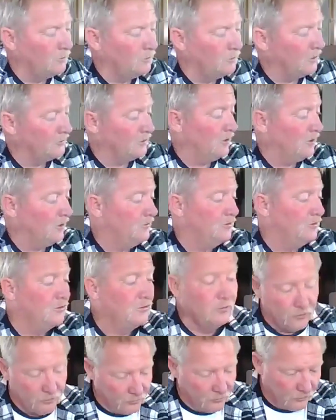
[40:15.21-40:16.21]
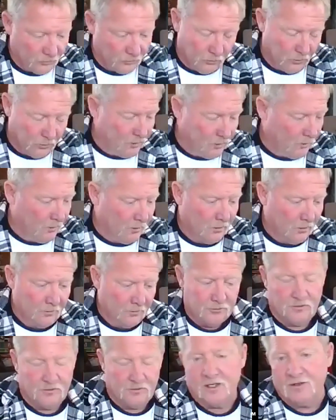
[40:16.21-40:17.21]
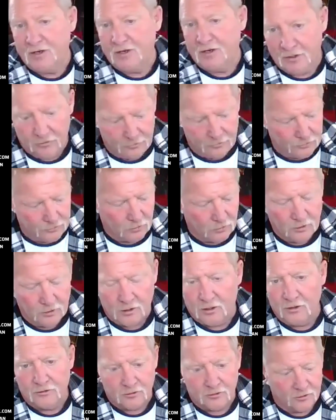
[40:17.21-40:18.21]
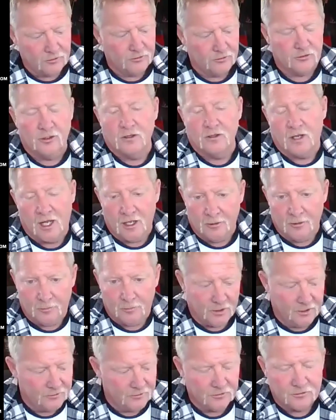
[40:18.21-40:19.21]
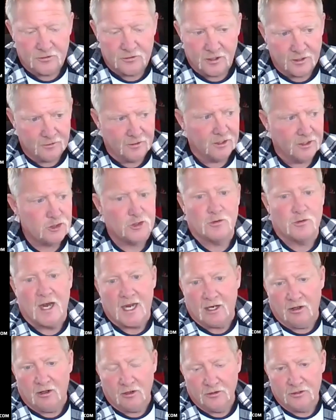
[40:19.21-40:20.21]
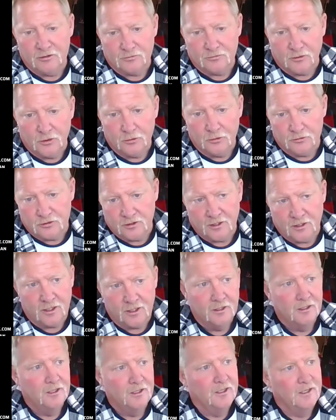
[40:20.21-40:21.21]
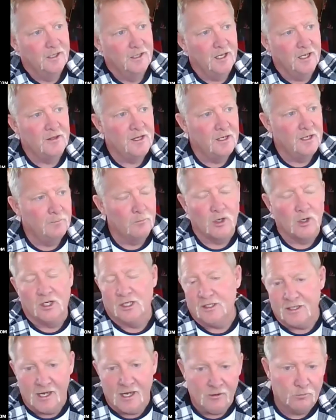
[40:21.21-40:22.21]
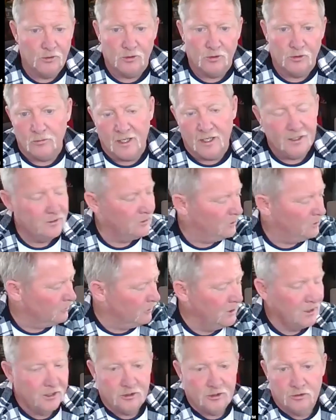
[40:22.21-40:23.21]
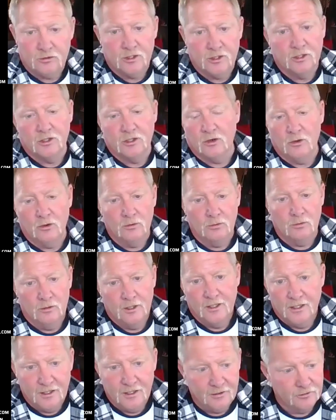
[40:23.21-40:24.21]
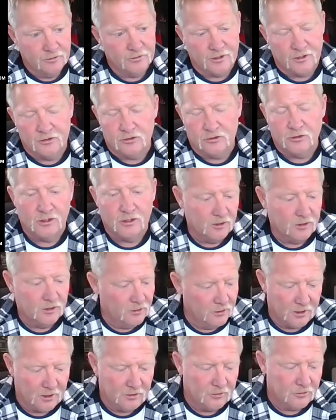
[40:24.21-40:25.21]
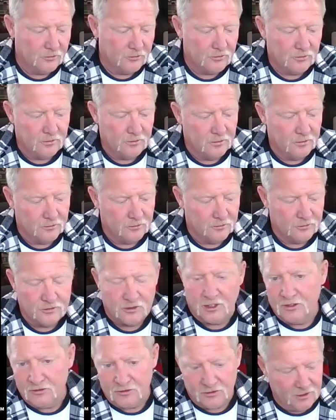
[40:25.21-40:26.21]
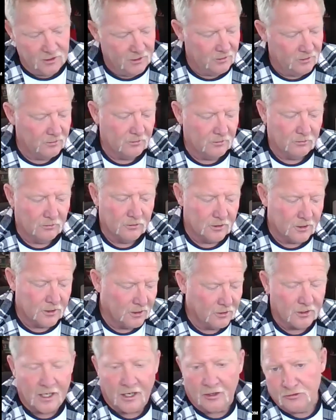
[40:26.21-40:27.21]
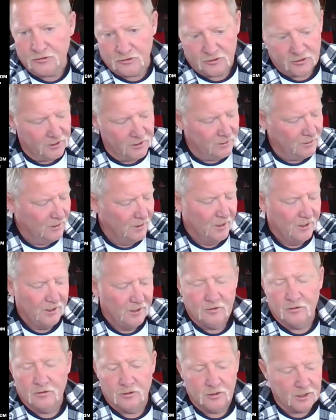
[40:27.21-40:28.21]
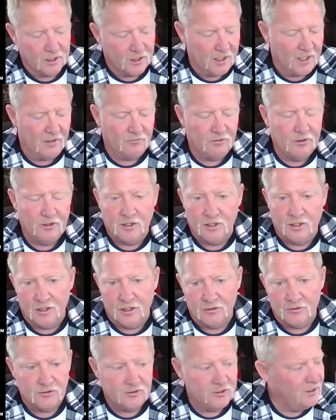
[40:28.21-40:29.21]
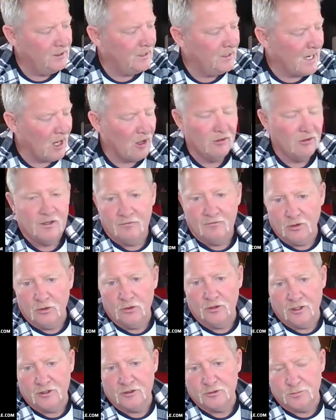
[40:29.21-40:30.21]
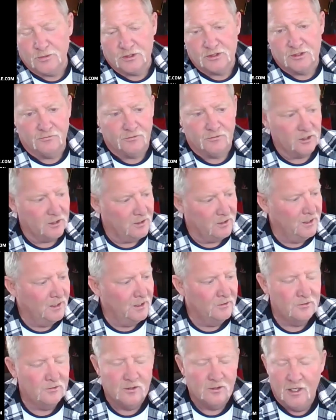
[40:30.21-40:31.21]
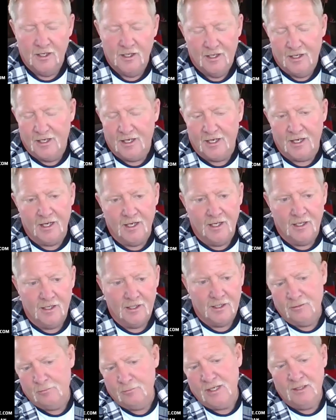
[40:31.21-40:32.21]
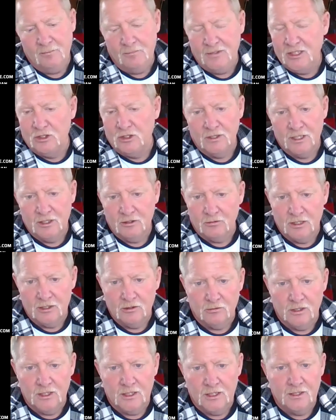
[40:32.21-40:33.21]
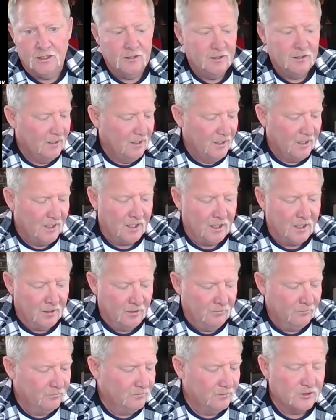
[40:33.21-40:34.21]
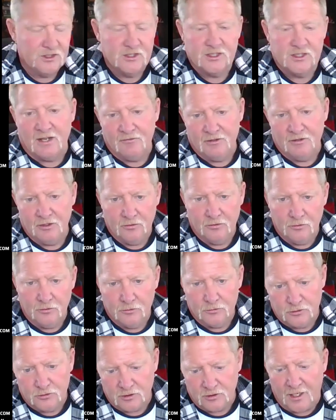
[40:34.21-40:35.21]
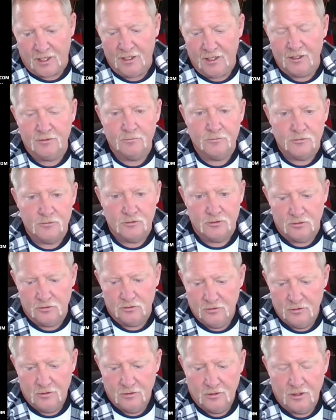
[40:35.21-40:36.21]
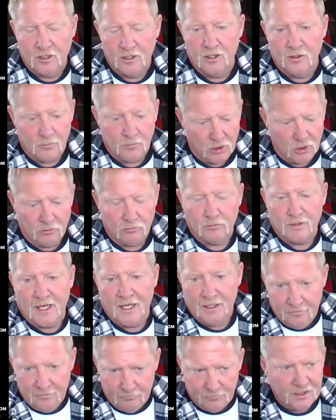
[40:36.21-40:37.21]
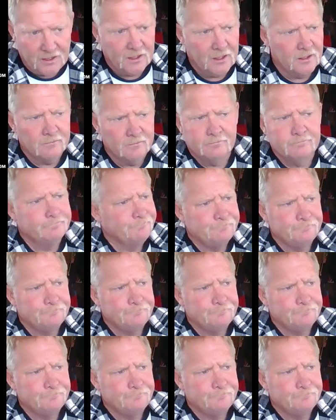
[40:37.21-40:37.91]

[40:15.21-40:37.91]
U.S. Constitution scorecards, state of Idaho scorecards. So there's a lot of places that track all these votes, and they mark it down with a red and a green, and you can go in your district and look at your Senate seat. You can go look at your House seat. You can look at everything and see how they voted on specific things, and it may be green, green, green, and seven of those items are red, meaning